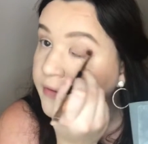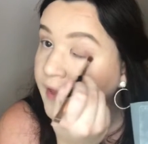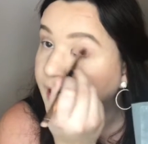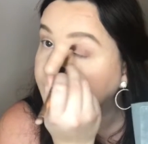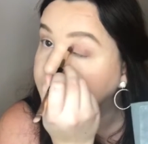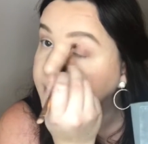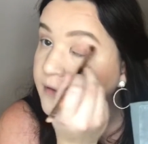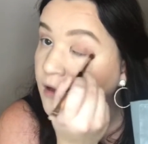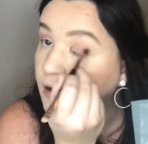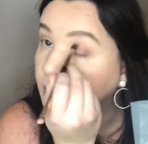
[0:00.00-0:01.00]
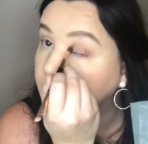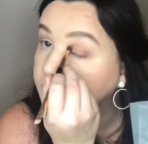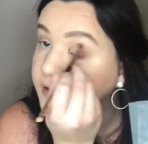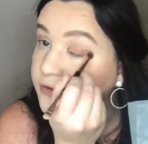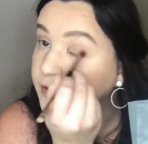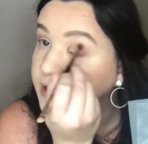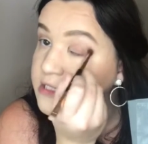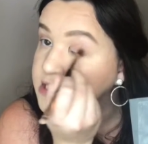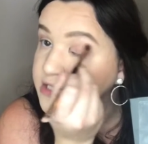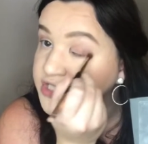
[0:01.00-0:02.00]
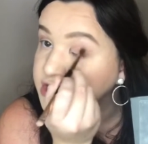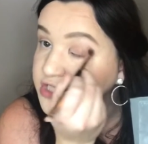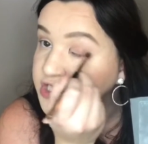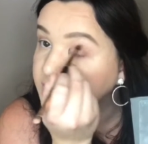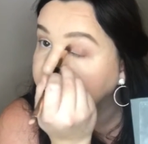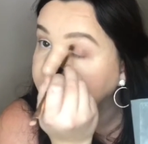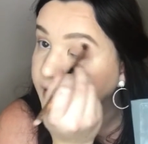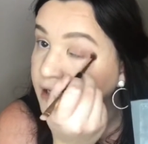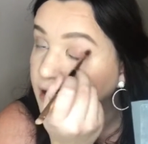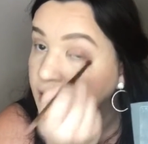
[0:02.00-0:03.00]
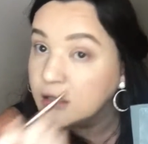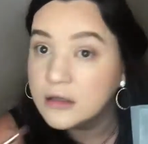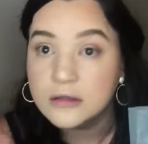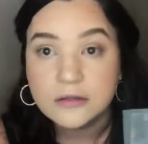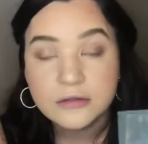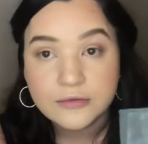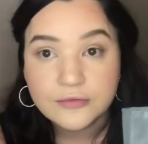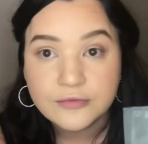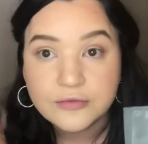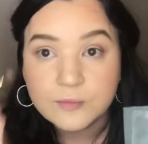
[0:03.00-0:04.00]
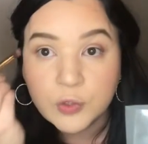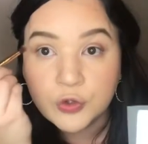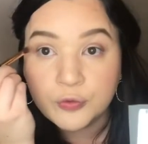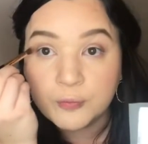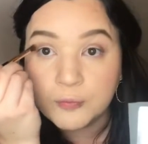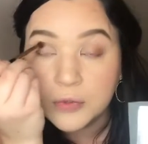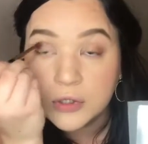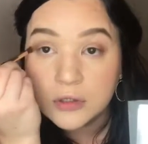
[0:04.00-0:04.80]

That is called a transition shade. Boom.